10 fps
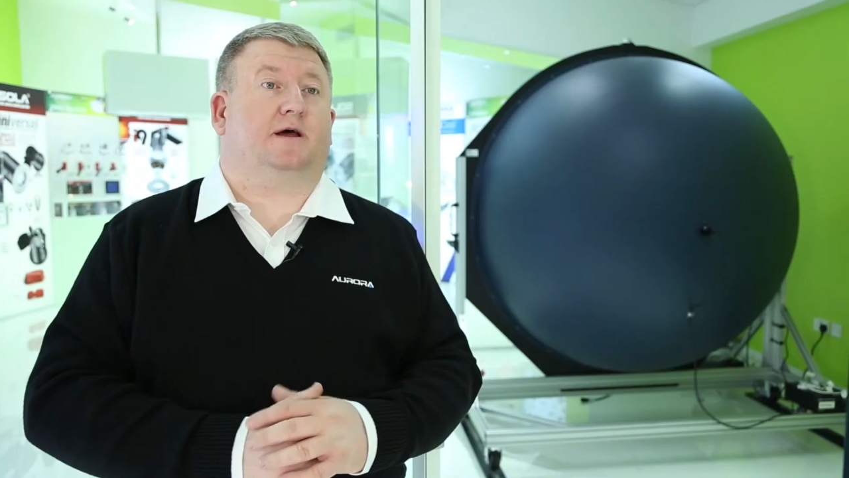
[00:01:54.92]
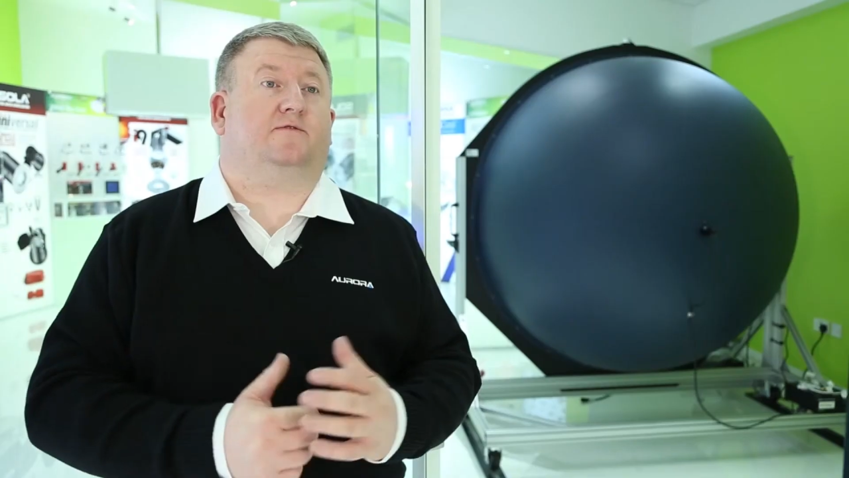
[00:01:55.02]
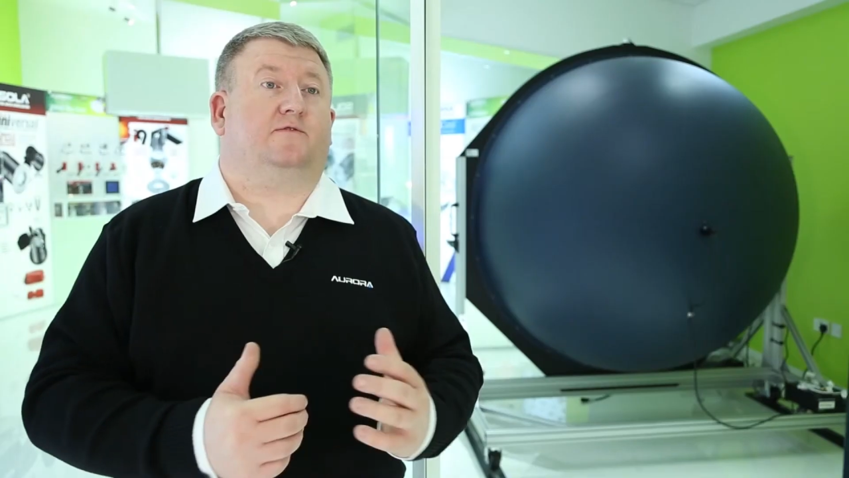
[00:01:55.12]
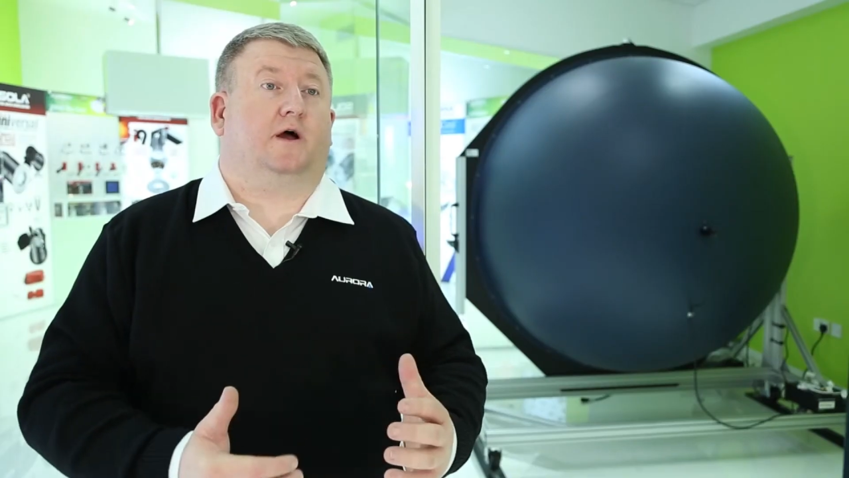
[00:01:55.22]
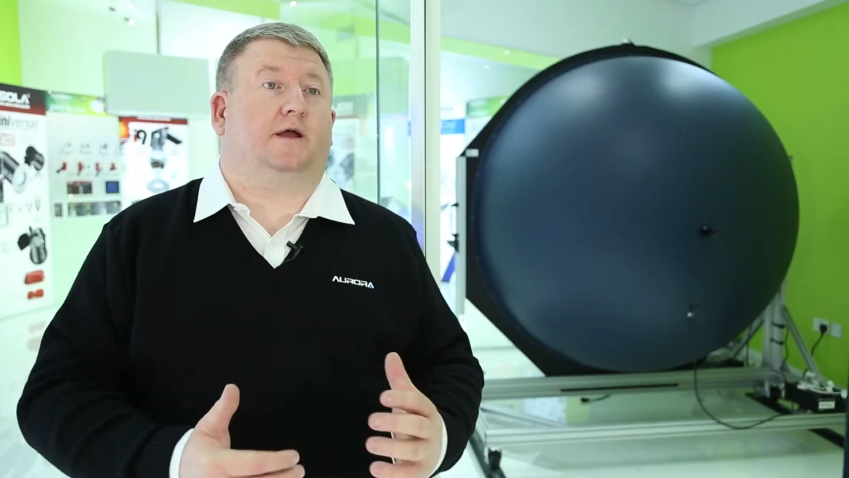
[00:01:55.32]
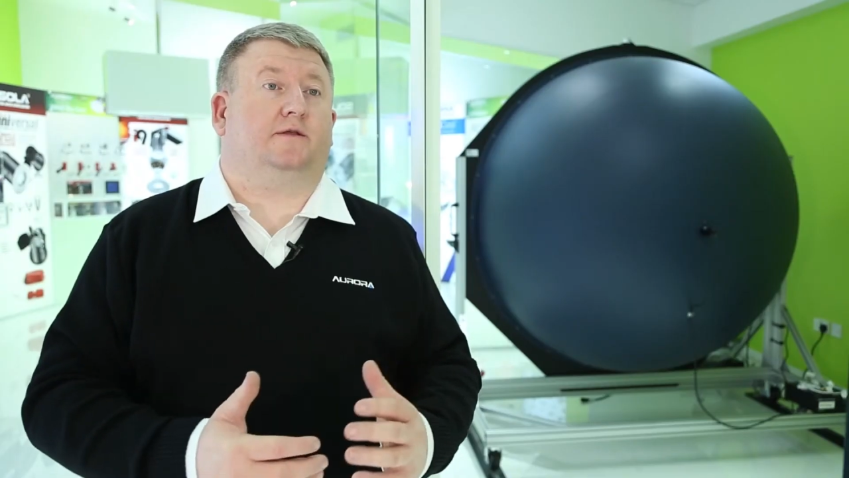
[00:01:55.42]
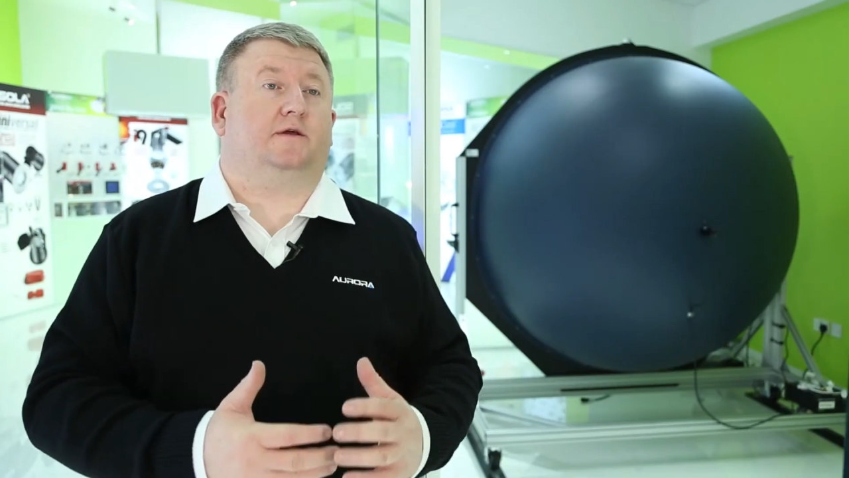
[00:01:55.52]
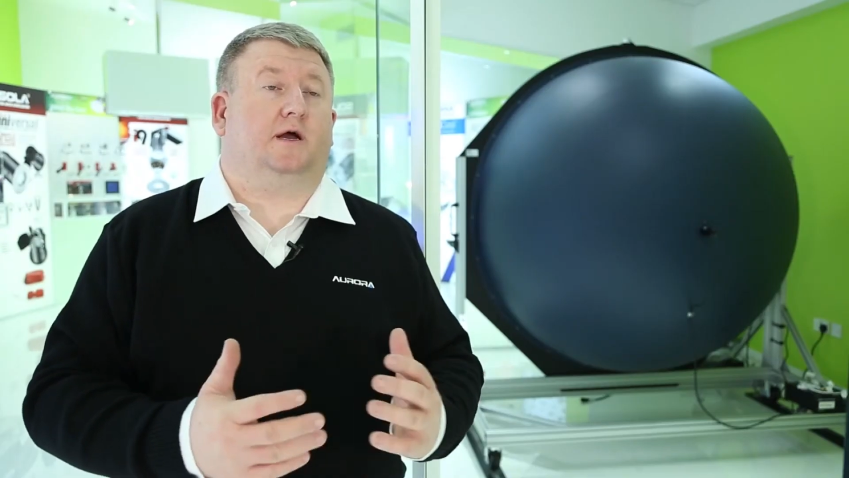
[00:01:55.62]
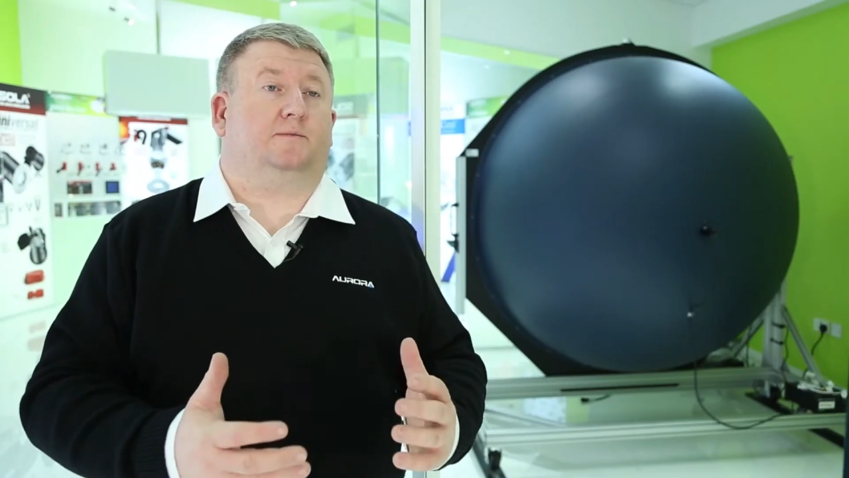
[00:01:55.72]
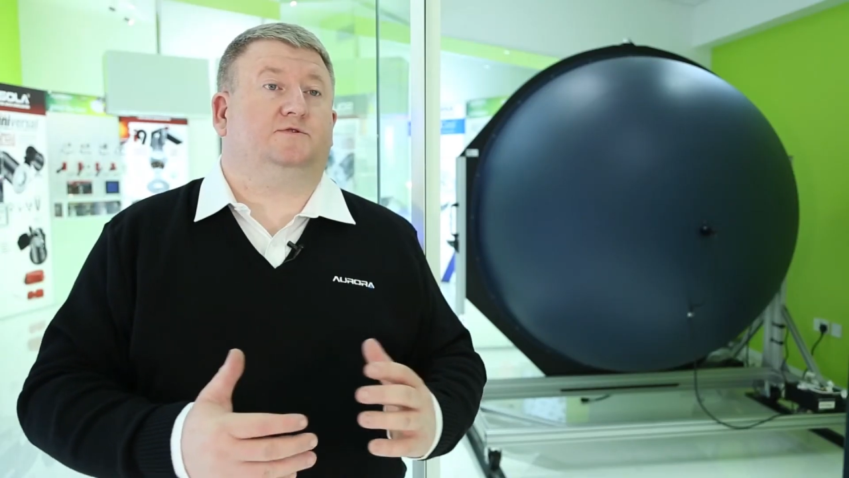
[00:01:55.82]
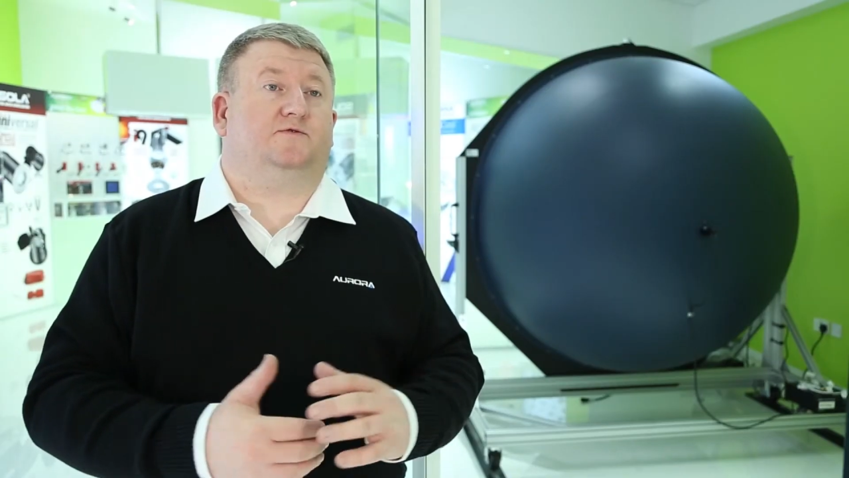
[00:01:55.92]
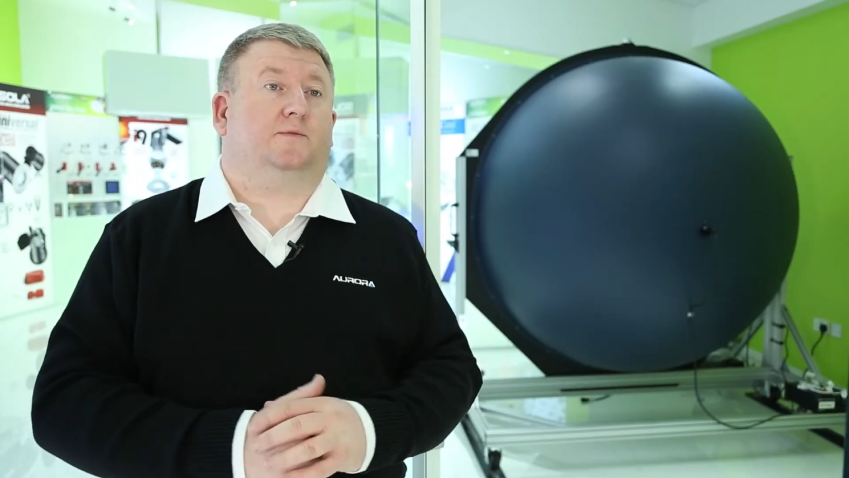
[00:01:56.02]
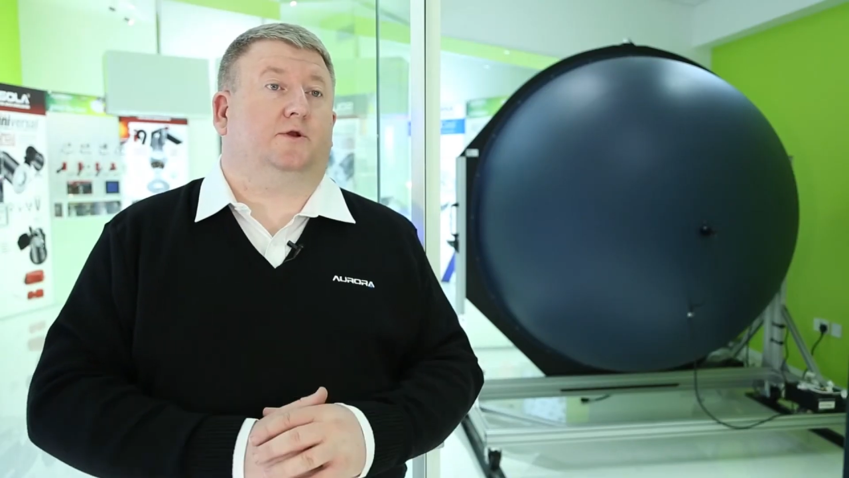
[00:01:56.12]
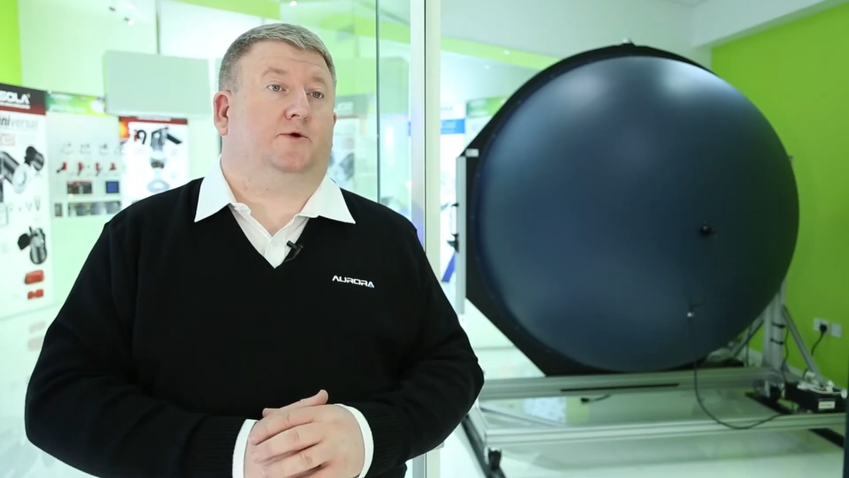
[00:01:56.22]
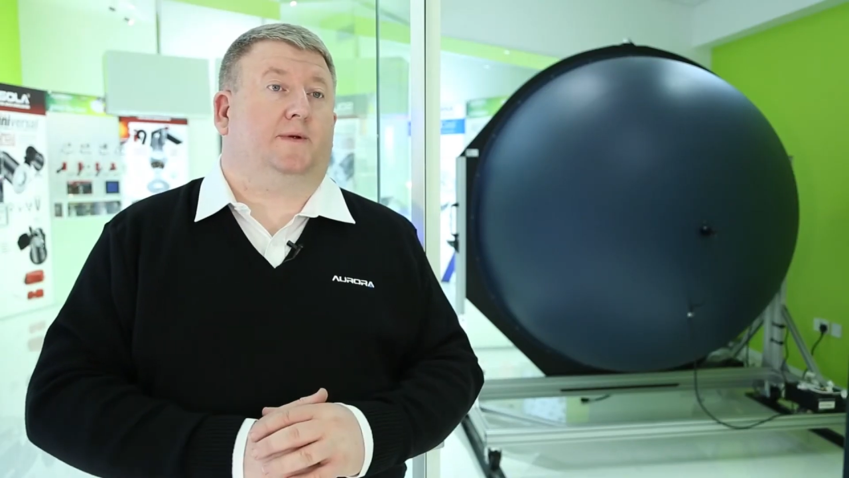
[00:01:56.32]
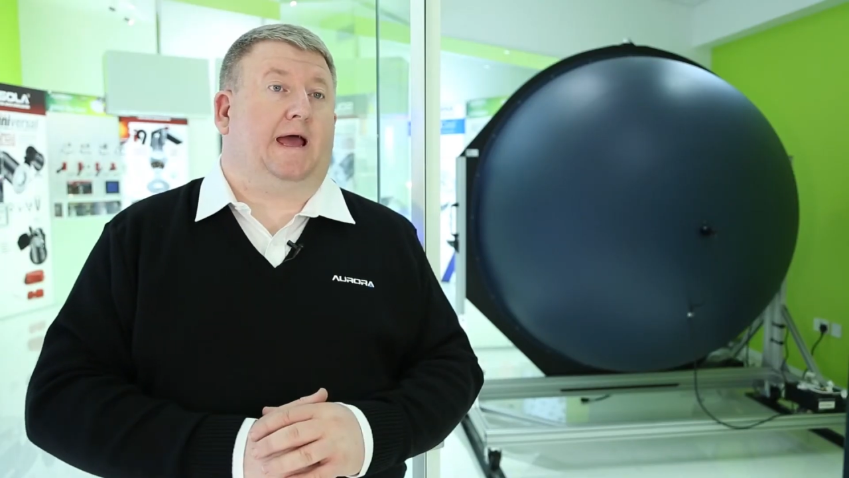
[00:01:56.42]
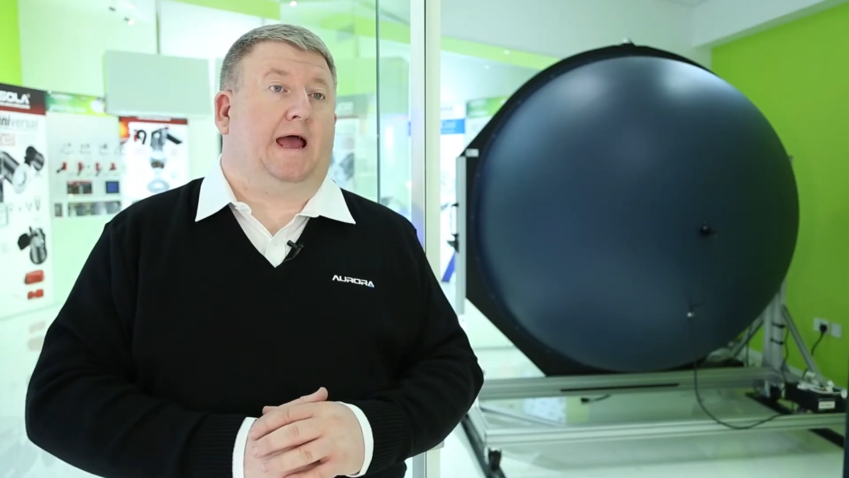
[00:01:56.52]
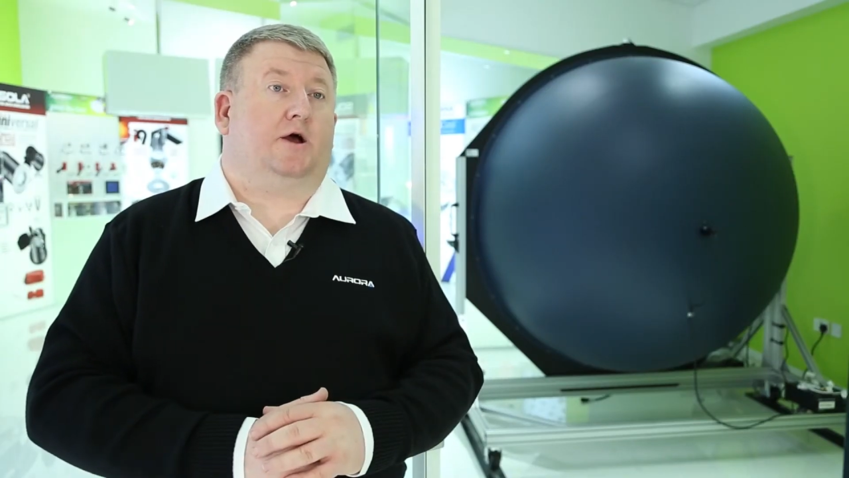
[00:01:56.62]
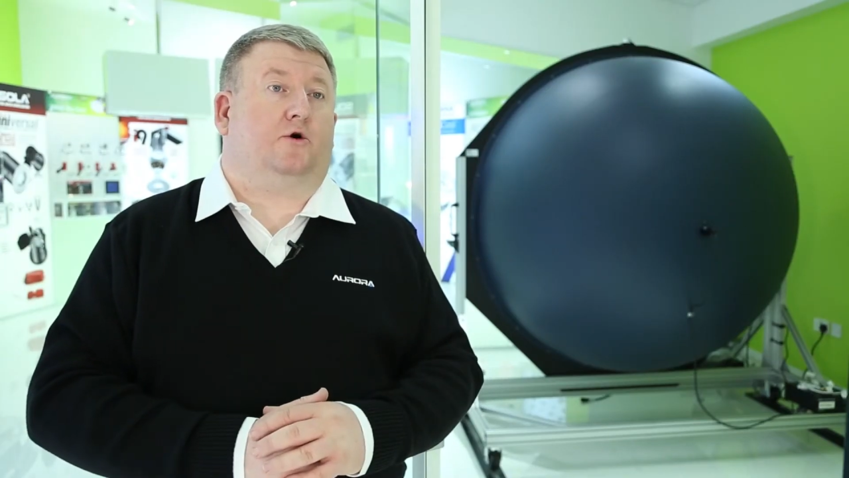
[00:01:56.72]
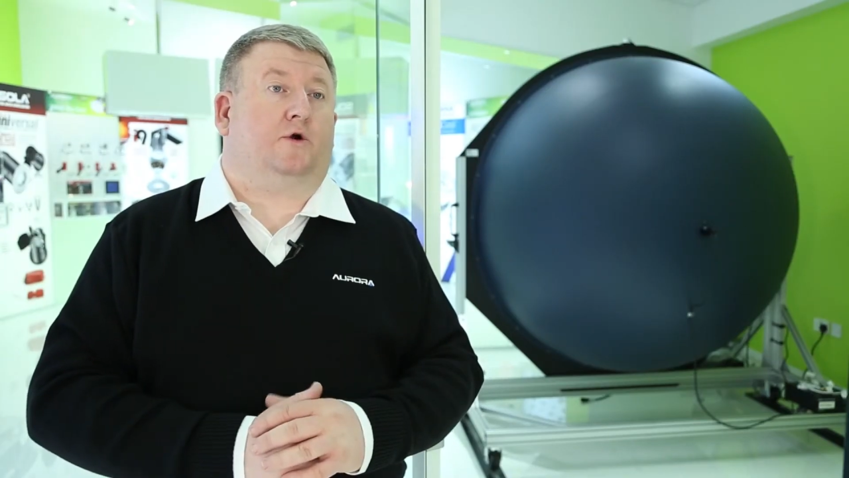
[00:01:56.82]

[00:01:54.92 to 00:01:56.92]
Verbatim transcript: amount of light that comes from a luminaire